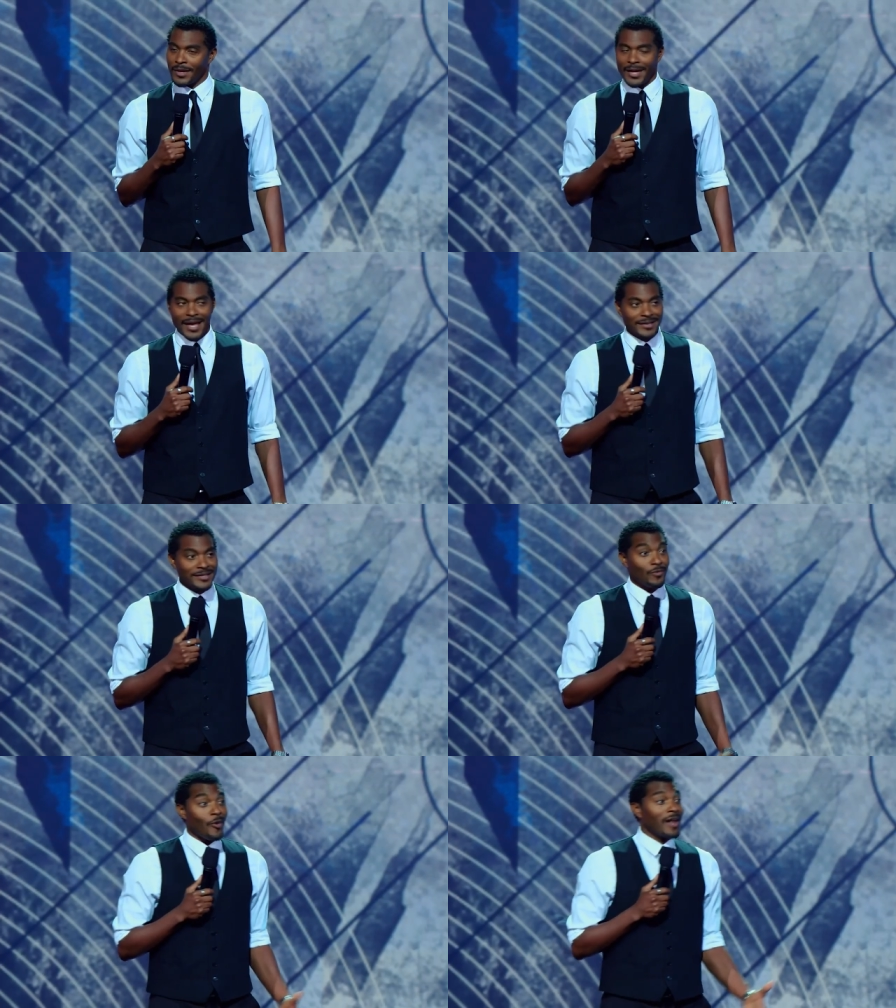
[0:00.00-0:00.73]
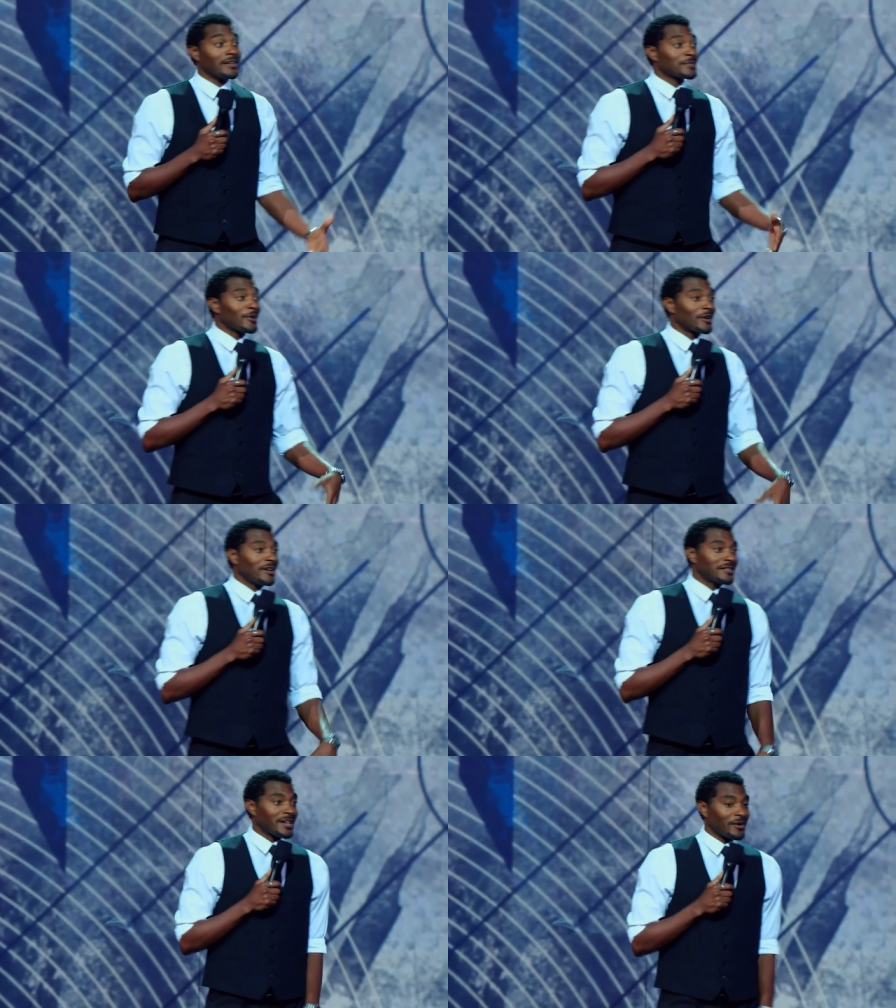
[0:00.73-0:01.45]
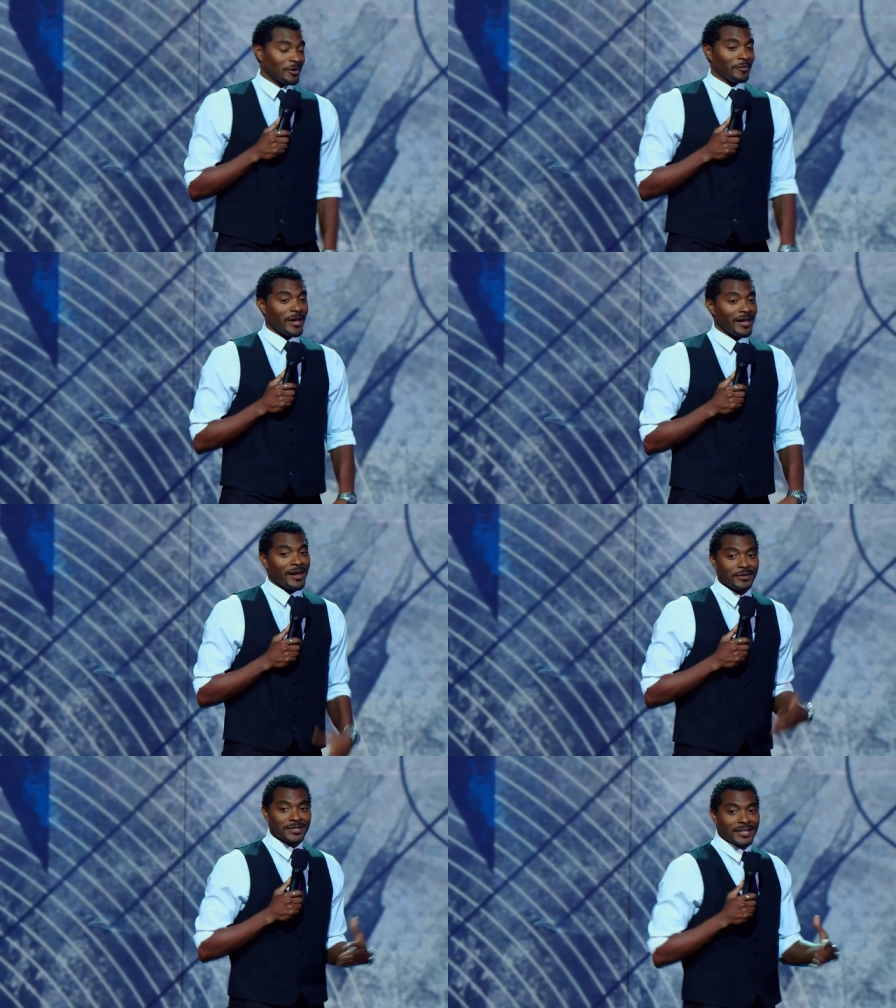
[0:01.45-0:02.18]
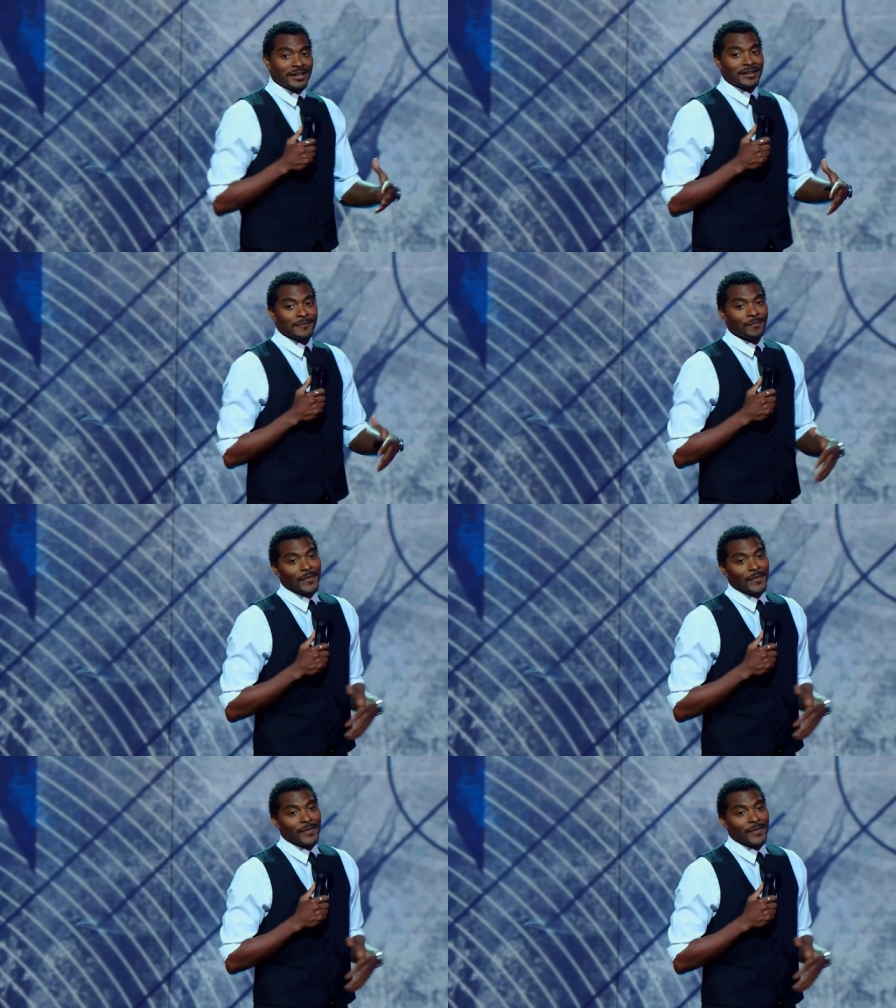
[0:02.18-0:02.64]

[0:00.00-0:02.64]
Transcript: I was in Wallaceburg, Ontario, man. I was there.